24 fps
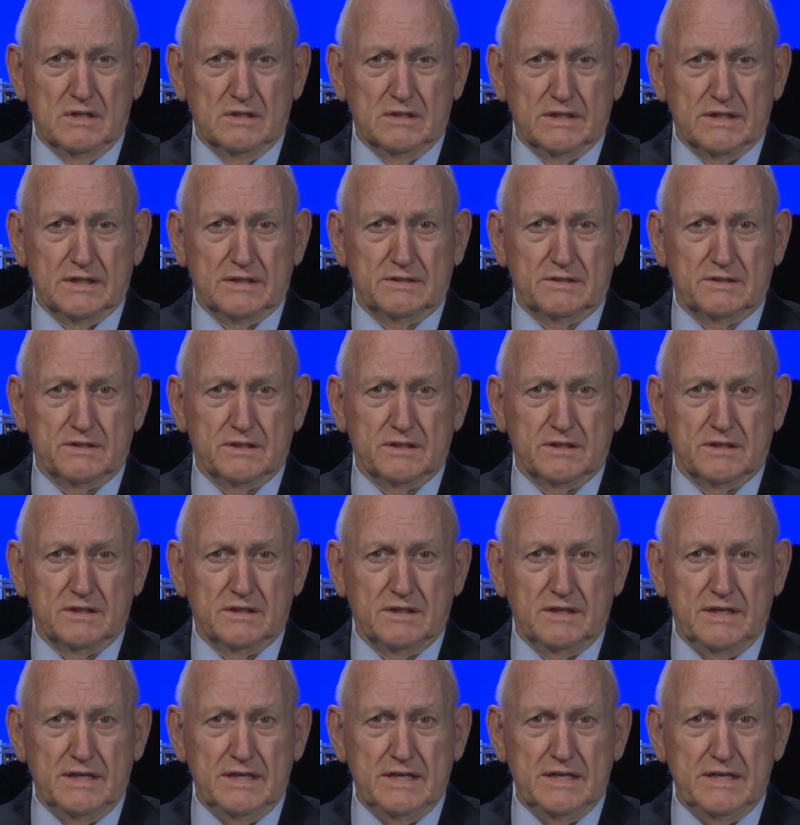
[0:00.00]

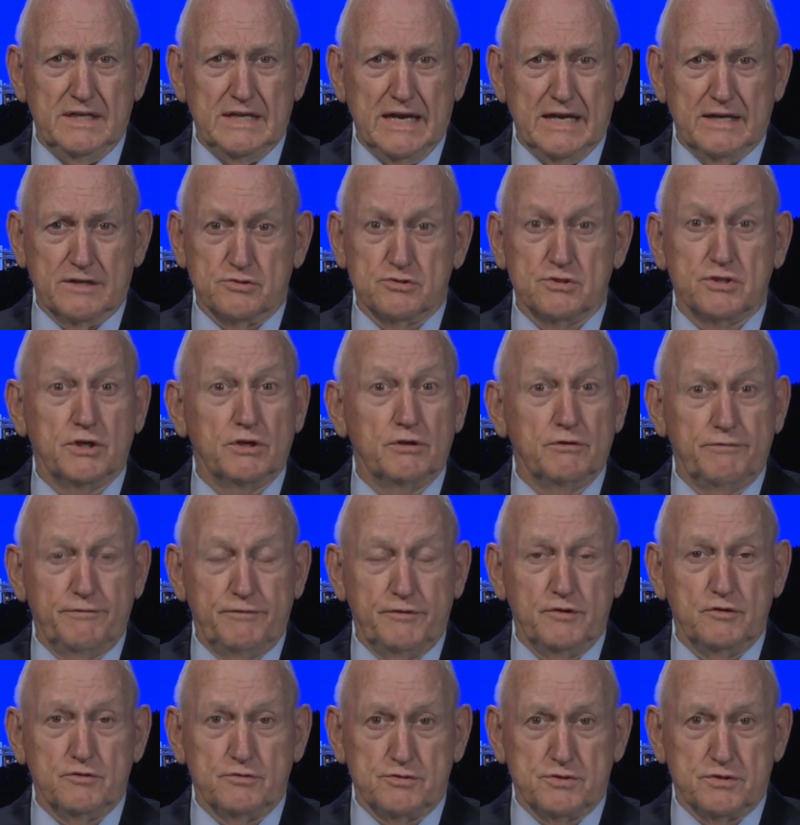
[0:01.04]
that he has no
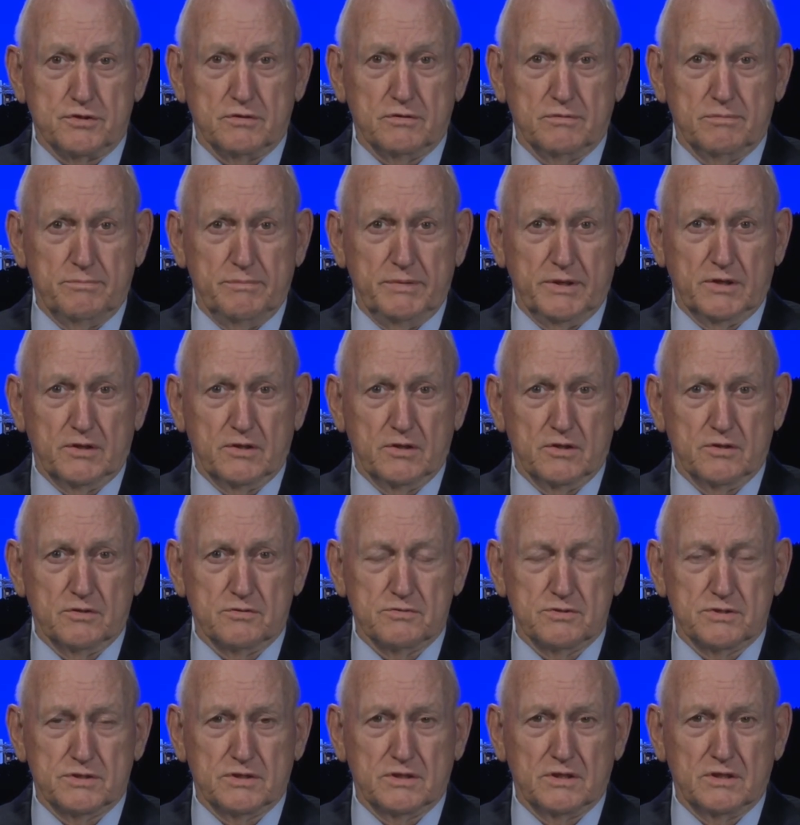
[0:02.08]
future,
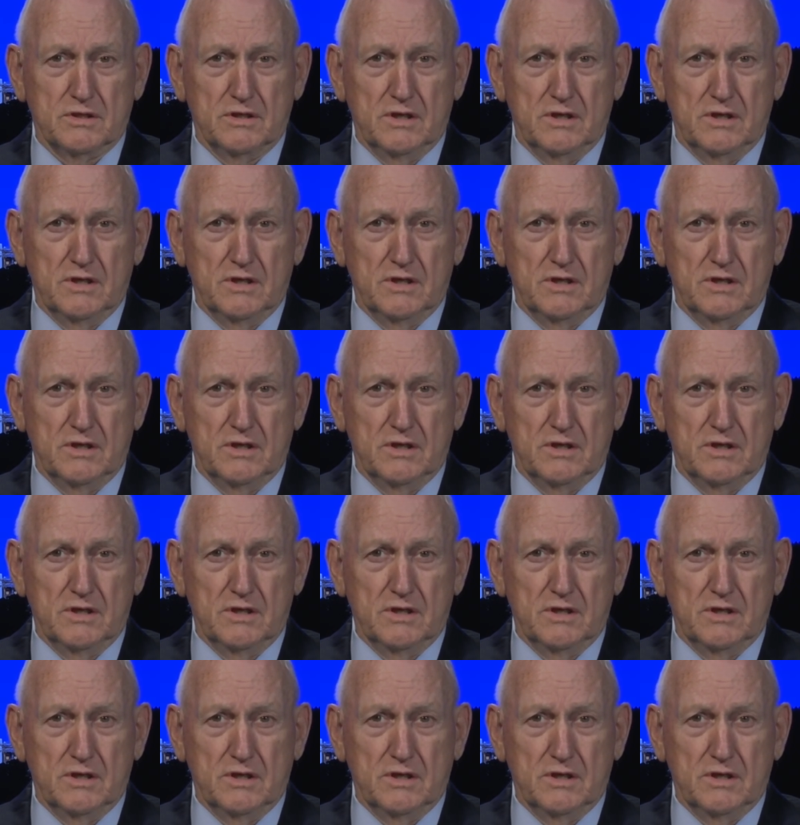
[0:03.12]
because